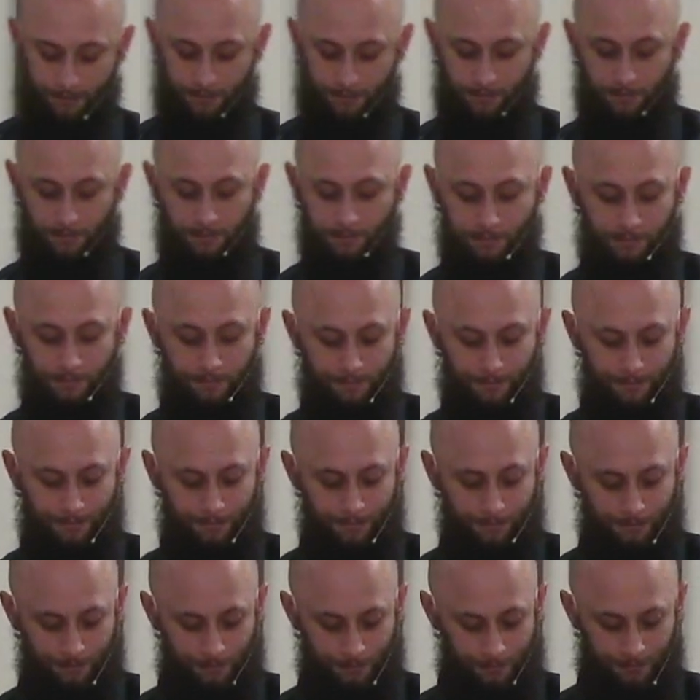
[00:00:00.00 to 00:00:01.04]

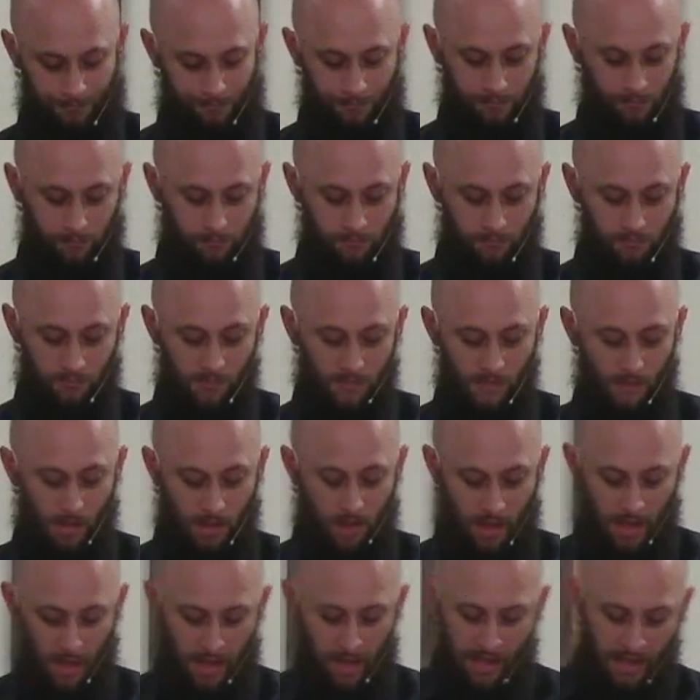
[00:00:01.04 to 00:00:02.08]

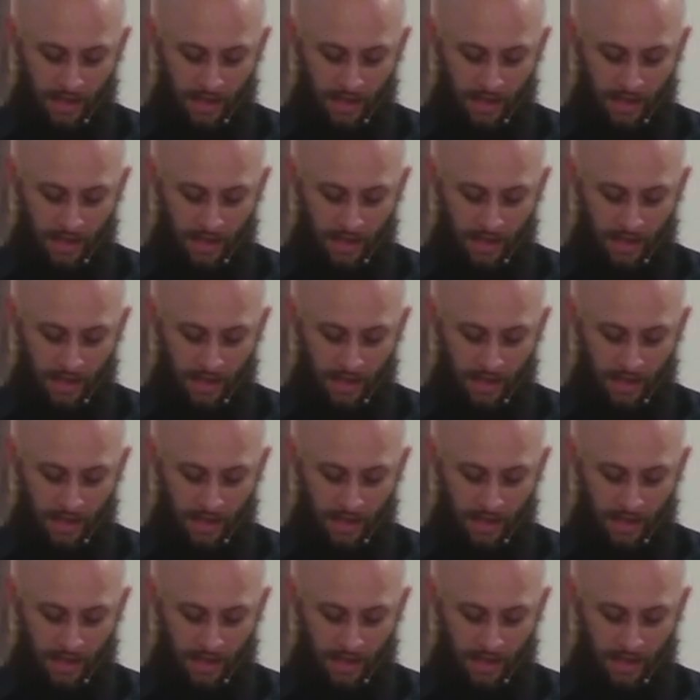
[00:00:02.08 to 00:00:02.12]
(silence)